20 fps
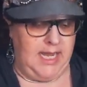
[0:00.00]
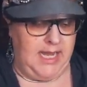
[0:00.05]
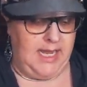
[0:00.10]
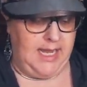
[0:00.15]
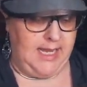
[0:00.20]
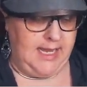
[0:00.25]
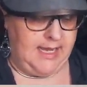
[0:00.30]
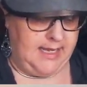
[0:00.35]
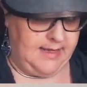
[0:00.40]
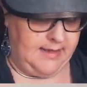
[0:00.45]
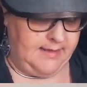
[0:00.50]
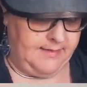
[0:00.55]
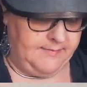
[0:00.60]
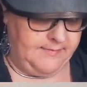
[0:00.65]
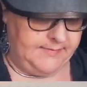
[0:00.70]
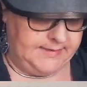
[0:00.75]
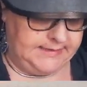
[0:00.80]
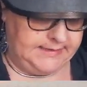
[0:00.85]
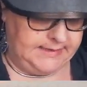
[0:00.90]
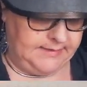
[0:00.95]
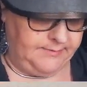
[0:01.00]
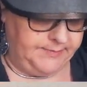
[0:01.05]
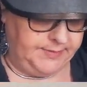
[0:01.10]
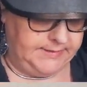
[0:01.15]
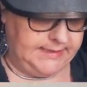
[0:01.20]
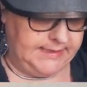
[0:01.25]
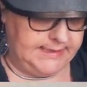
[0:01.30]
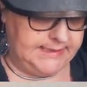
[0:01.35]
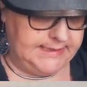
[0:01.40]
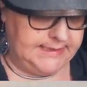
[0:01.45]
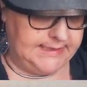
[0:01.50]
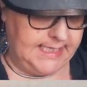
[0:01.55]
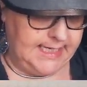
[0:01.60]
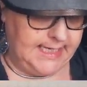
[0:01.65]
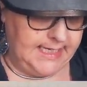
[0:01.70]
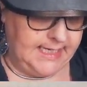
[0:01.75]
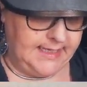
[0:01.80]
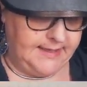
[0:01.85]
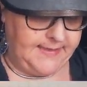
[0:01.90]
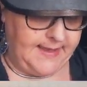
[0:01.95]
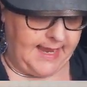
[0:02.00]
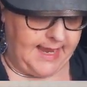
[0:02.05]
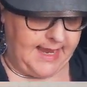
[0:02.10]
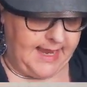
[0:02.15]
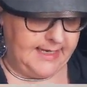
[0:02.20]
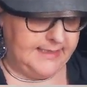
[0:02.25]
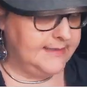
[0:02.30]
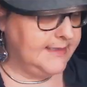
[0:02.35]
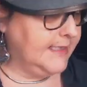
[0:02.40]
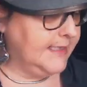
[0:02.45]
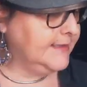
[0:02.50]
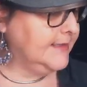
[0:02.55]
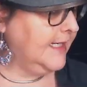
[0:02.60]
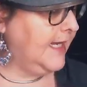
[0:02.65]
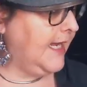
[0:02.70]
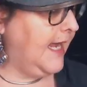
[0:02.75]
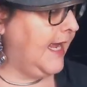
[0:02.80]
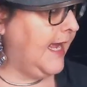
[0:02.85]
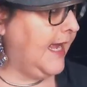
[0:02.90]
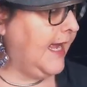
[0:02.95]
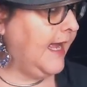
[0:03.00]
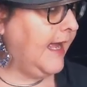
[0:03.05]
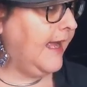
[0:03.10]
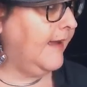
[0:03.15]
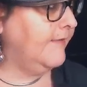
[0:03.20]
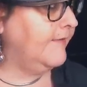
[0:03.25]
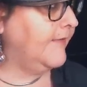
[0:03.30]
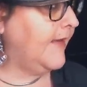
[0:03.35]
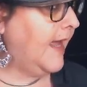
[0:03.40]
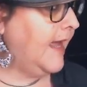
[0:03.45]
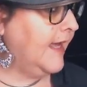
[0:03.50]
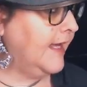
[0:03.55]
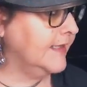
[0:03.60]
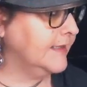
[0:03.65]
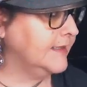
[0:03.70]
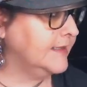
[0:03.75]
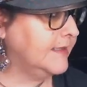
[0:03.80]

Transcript: simplistic, that doesn't have as